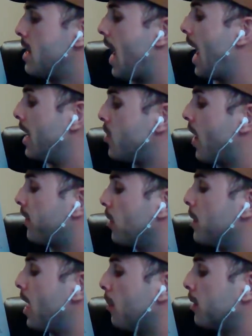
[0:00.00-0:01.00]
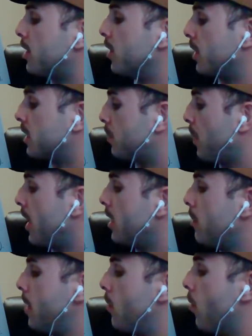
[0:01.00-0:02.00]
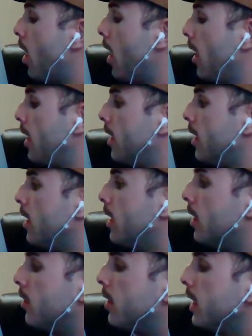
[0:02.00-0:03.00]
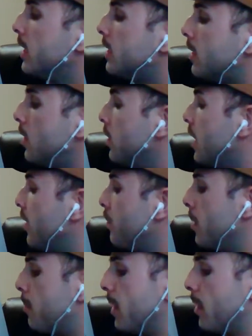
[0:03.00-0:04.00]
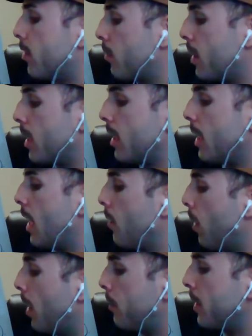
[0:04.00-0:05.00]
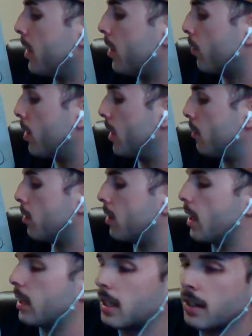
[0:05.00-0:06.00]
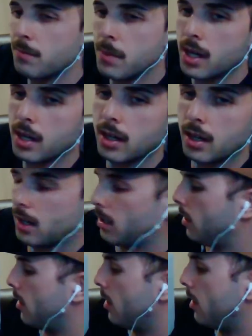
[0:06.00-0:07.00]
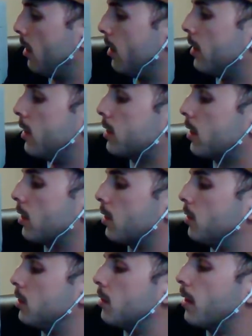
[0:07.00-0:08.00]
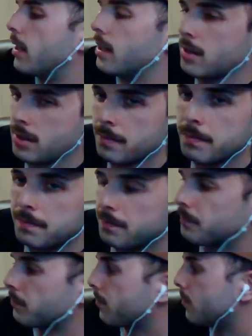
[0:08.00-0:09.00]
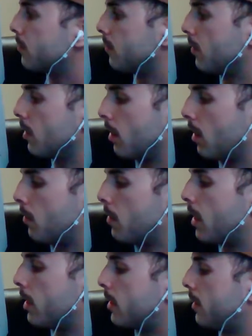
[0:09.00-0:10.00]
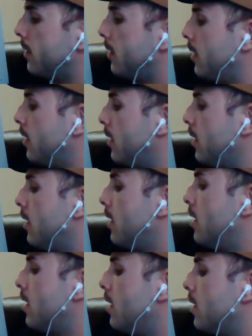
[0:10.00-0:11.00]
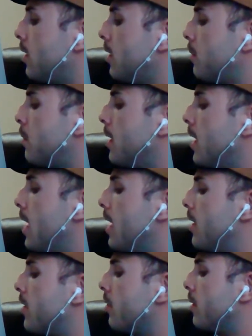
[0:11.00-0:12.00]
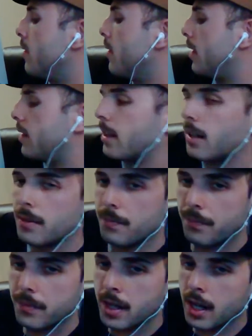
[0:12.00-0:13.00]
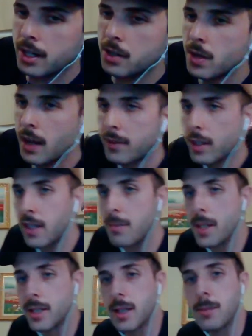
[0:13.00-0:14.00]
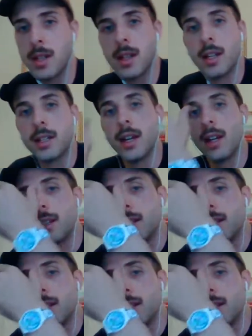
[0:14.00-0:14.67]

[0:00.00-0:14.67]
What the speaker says: And you have to be able to explain to me why these two give me P3 and why P3 would then give me this conclusion right here. Right. So just put an A3 right there. Yeah, you'd have to give me something like that.